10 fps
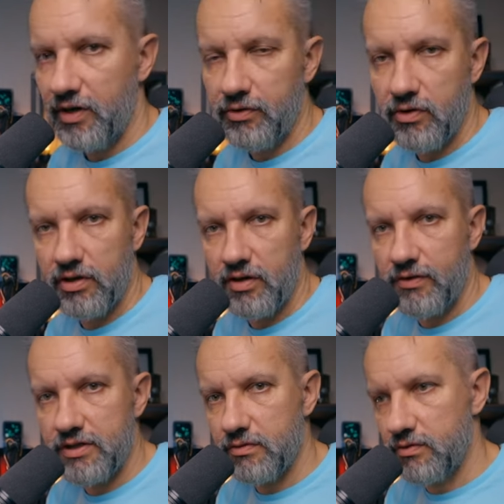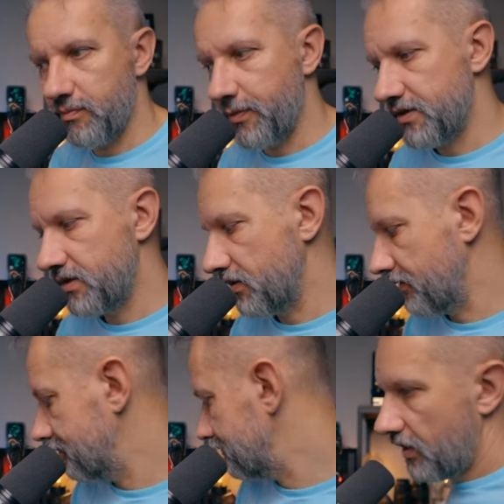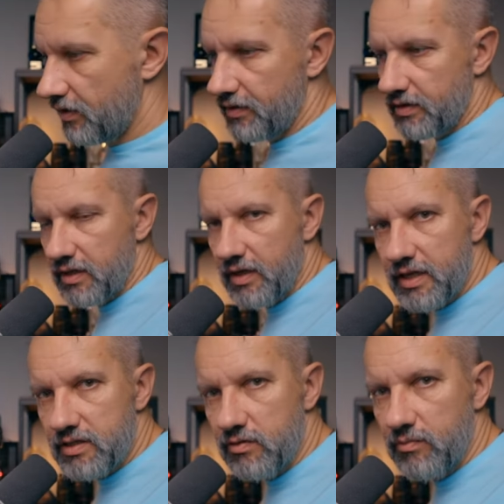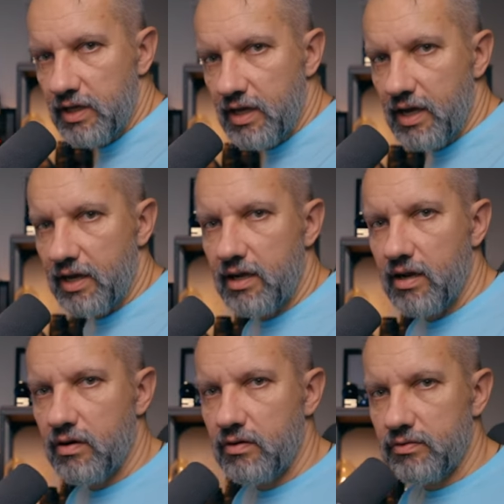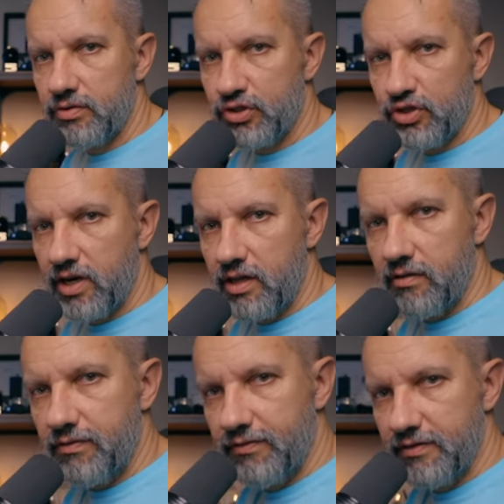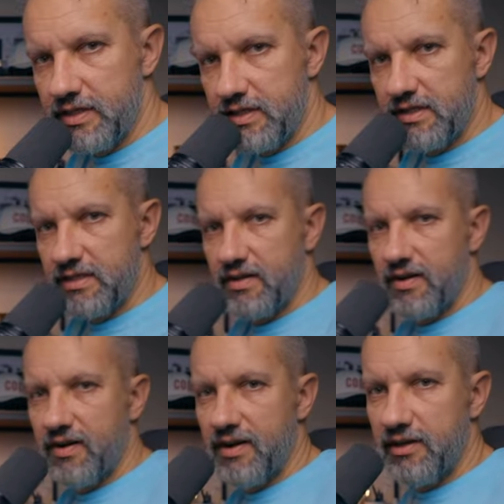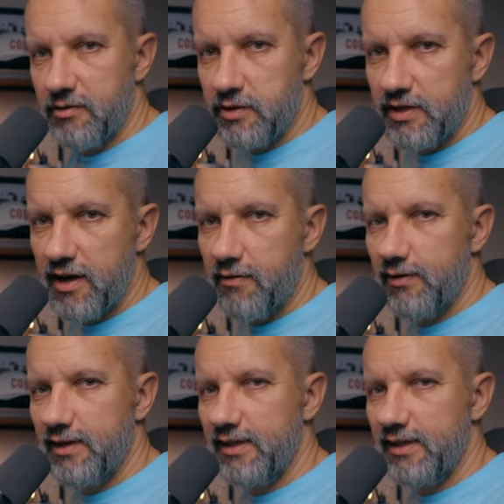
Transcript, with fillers: audio interface to the PC. And next to me I have shelf with random stuff in